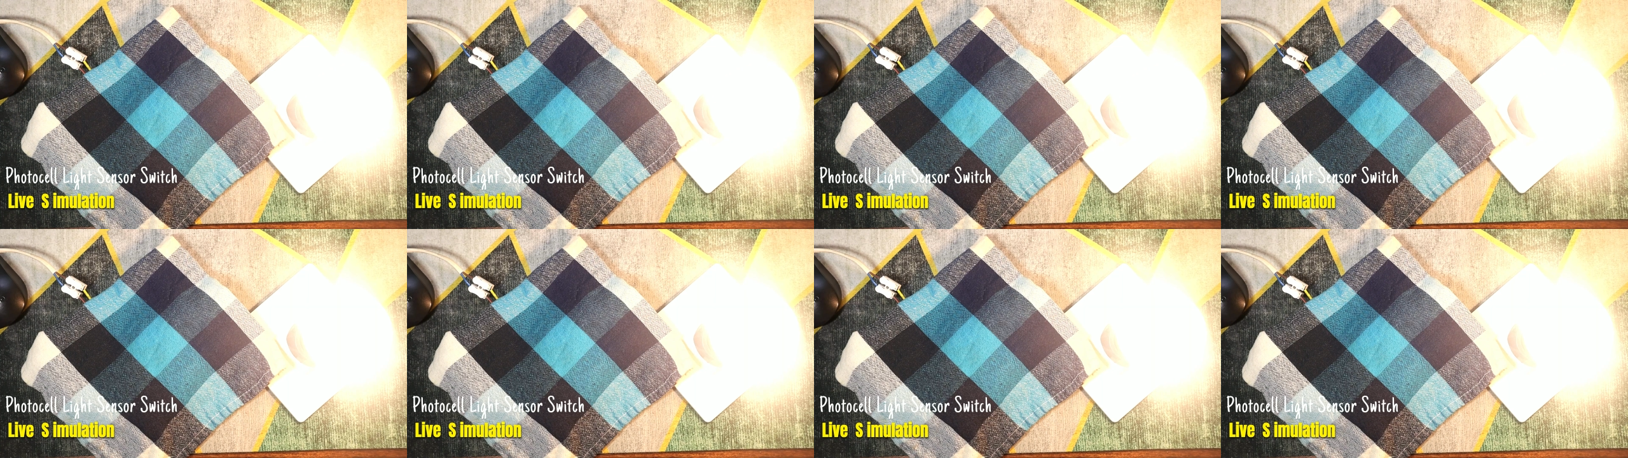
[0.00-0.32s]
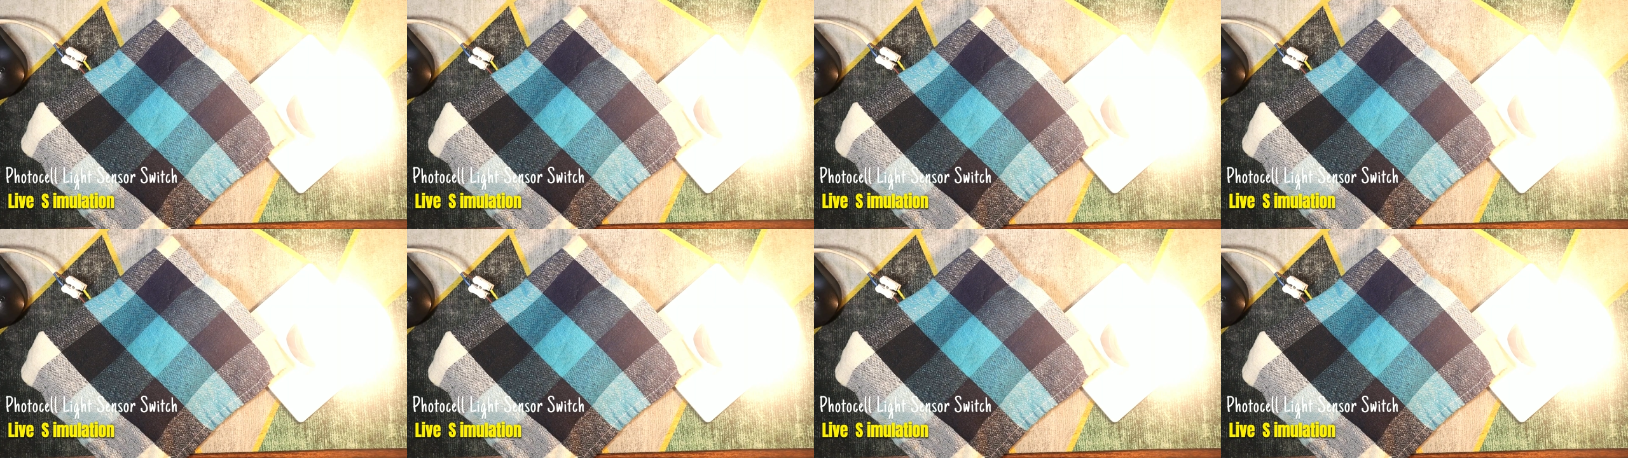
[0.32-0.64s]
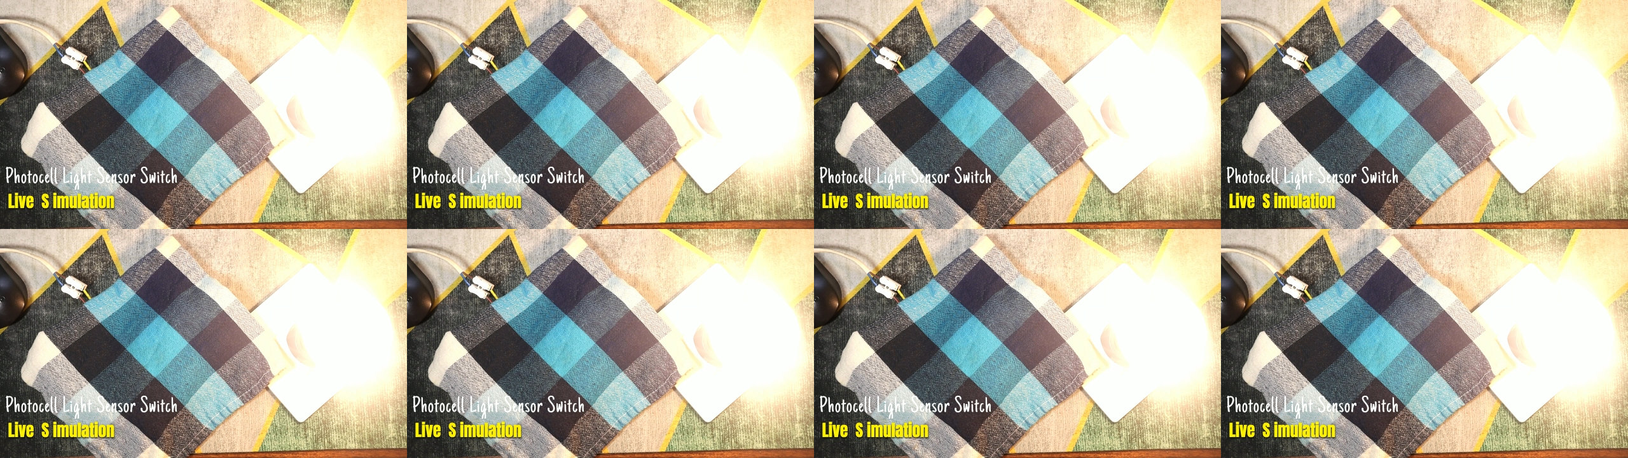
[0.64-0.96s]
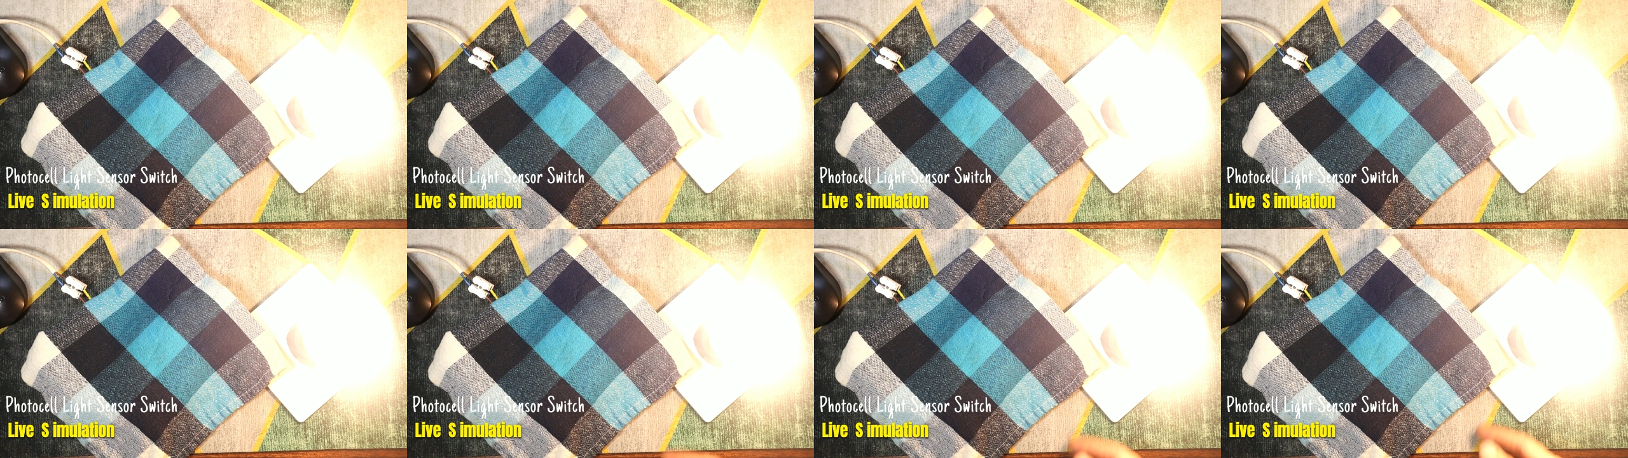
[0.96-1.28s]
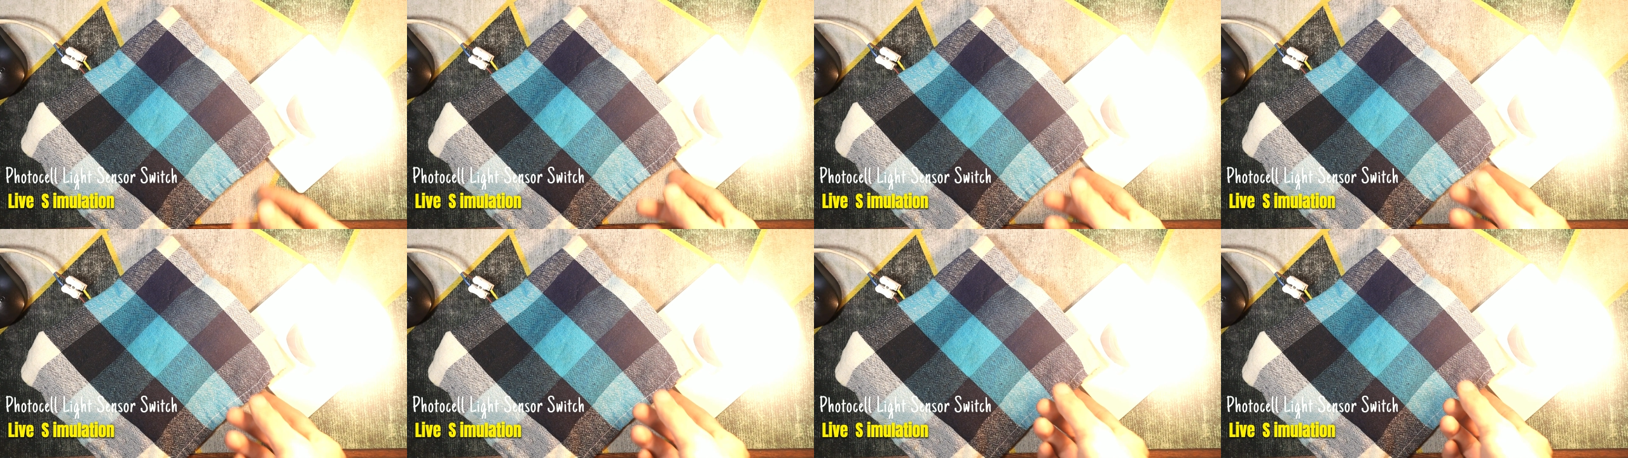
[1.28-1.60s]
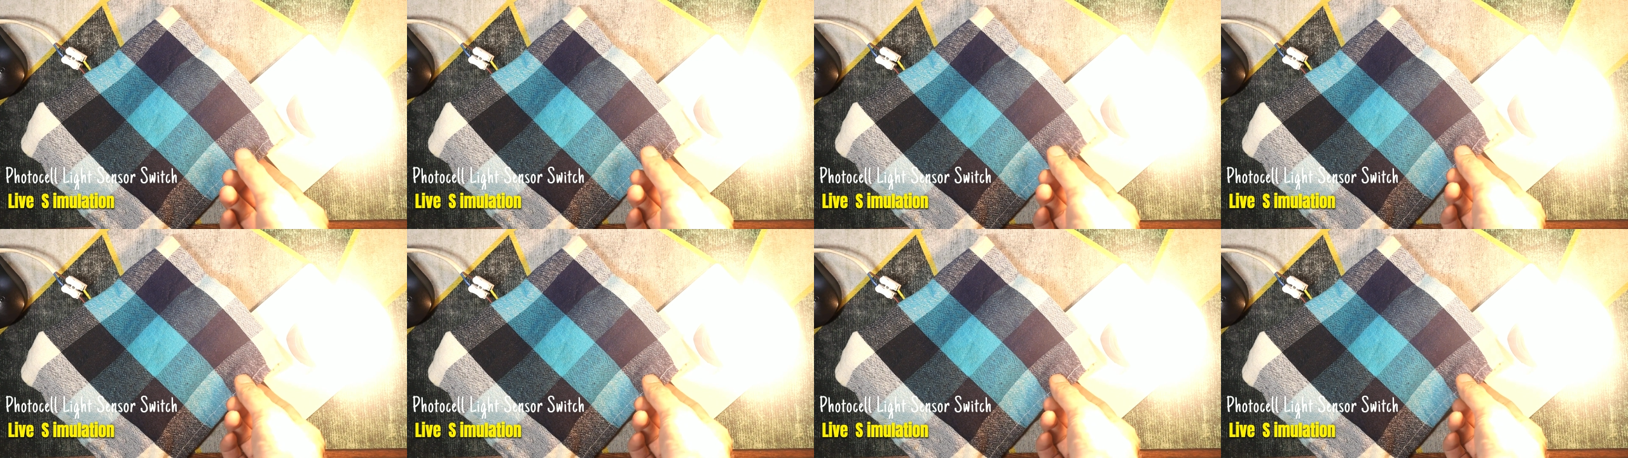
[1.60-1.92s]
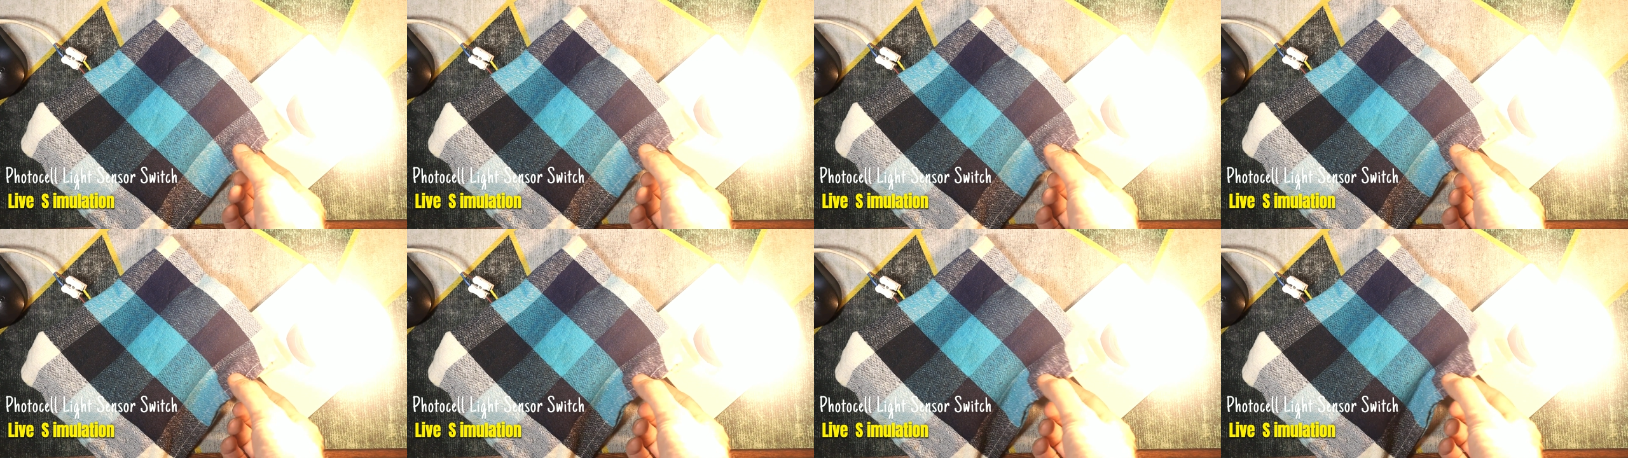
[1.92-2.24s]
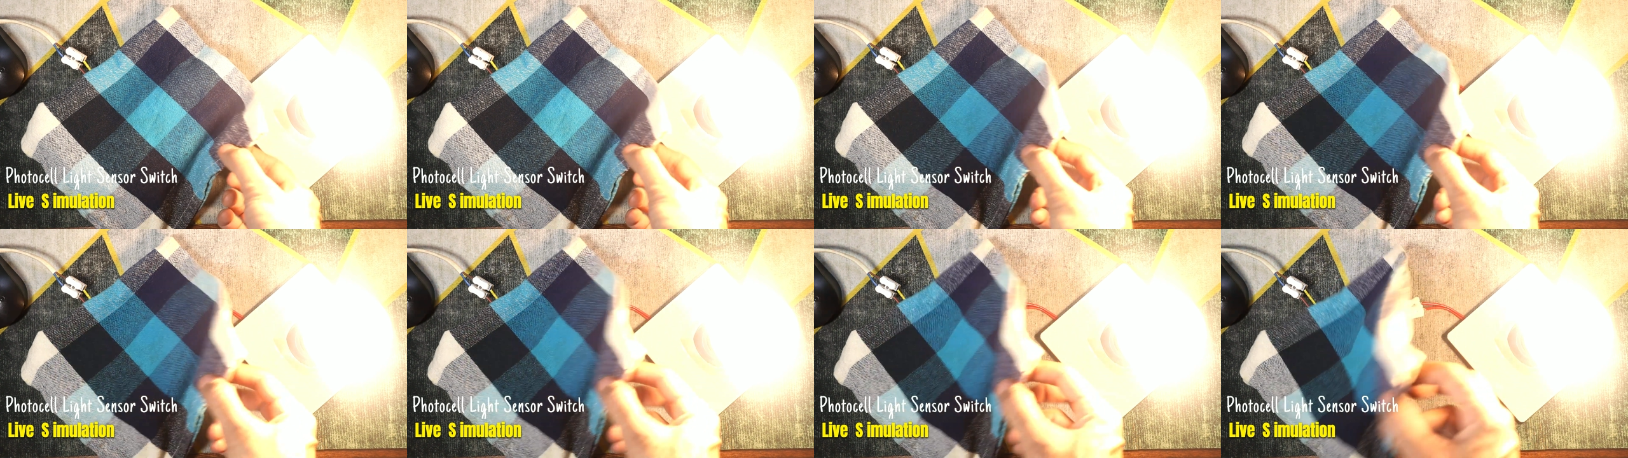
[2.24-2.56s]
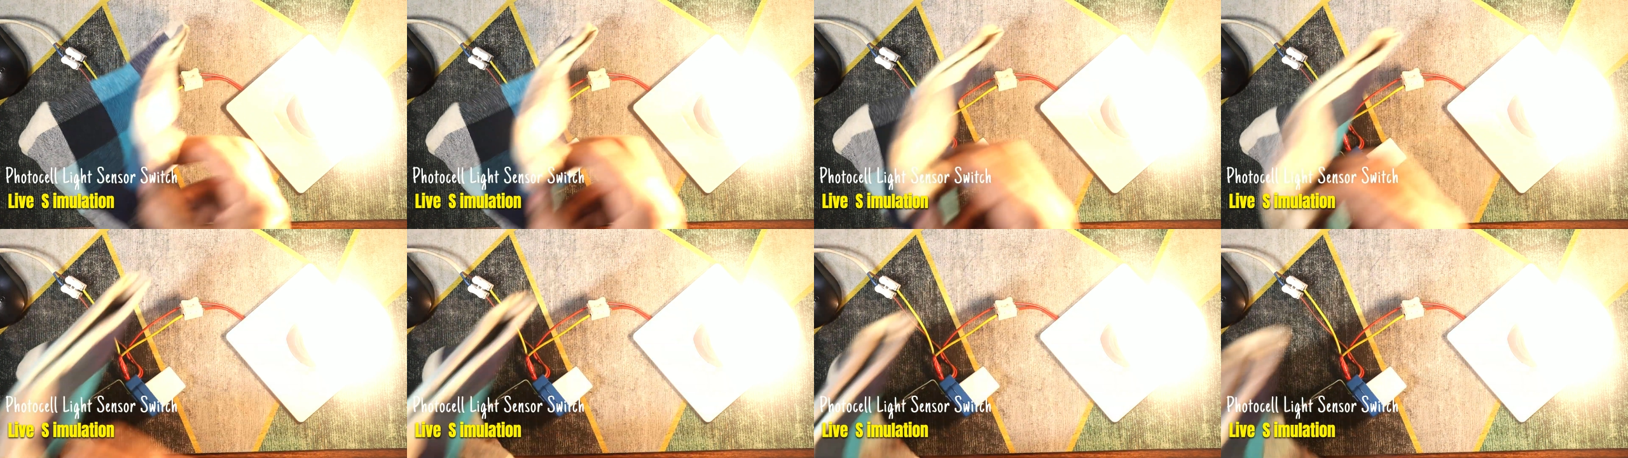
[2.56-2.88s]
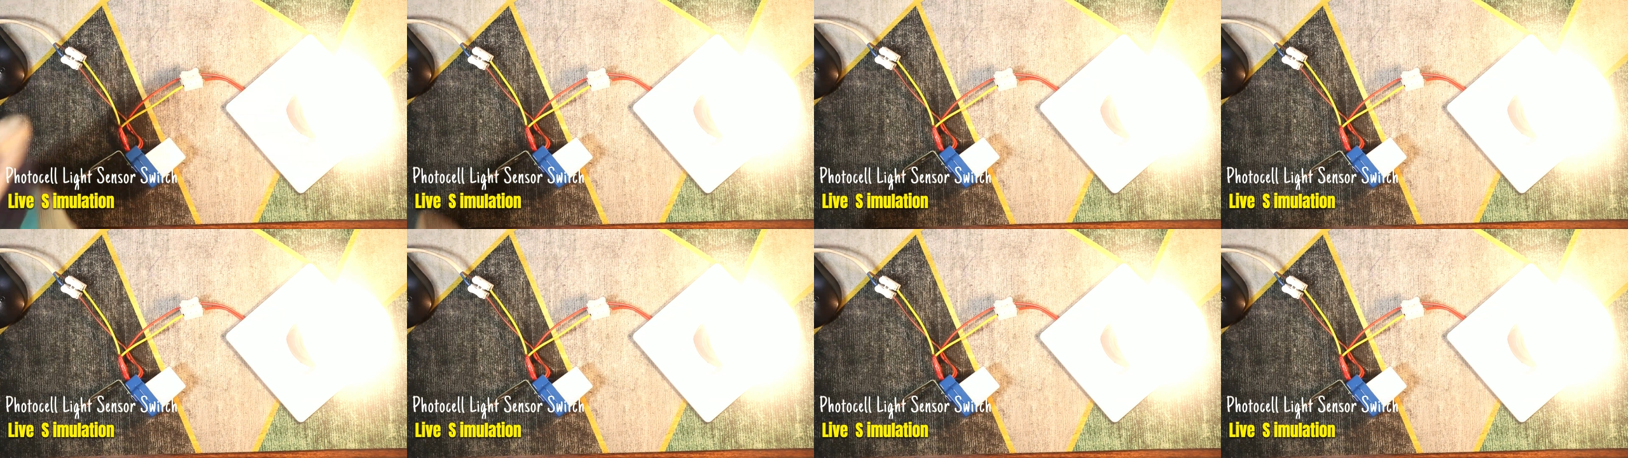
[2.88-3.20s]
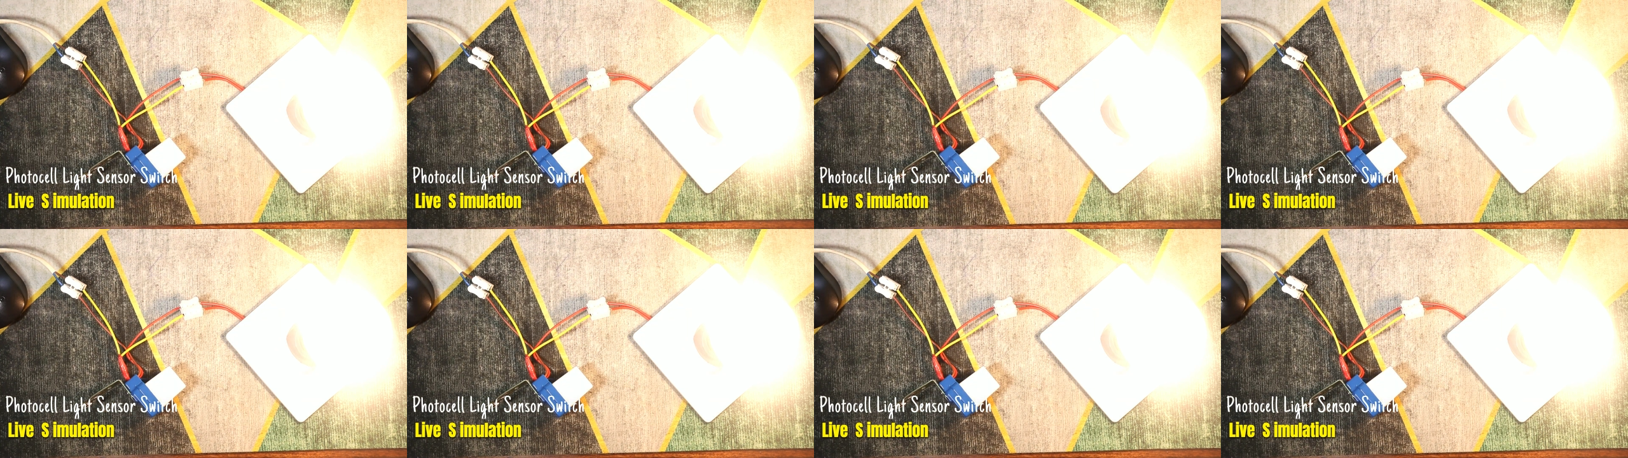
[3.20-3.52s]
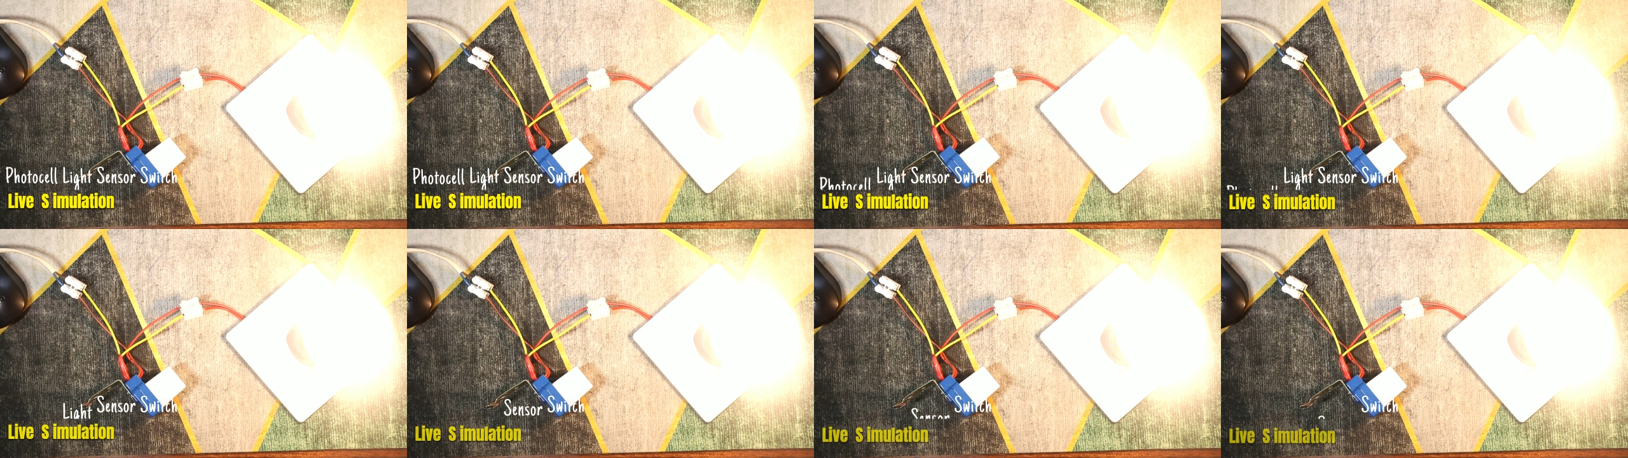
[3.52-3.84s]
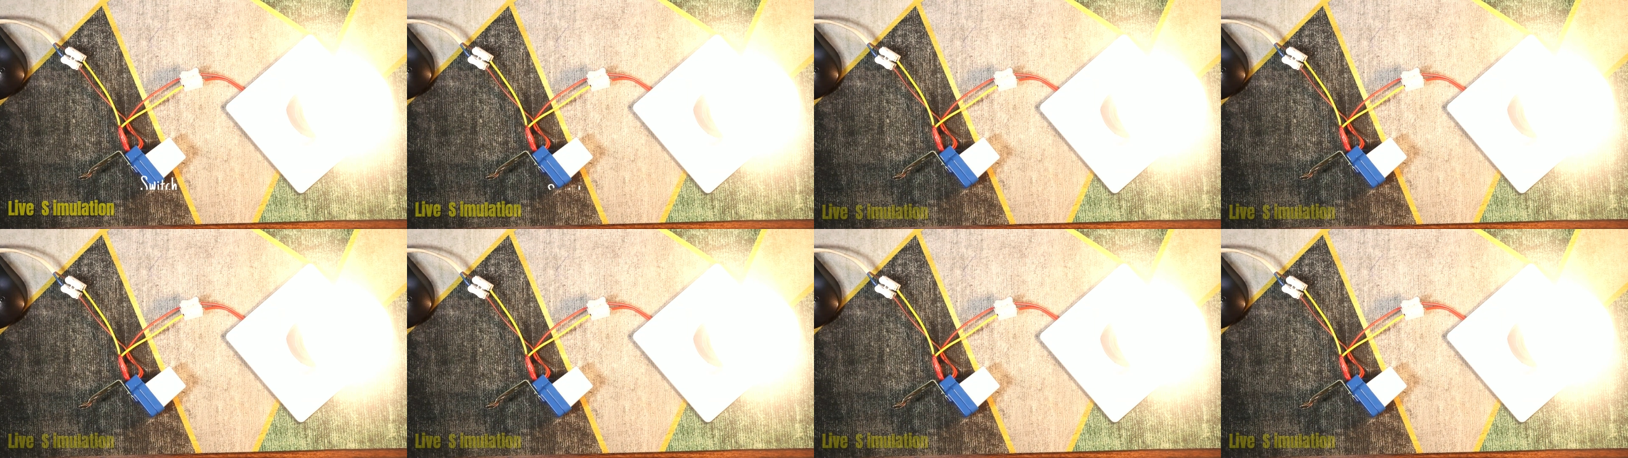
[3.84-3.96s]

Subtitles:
No face is visible, so there are no lips to read.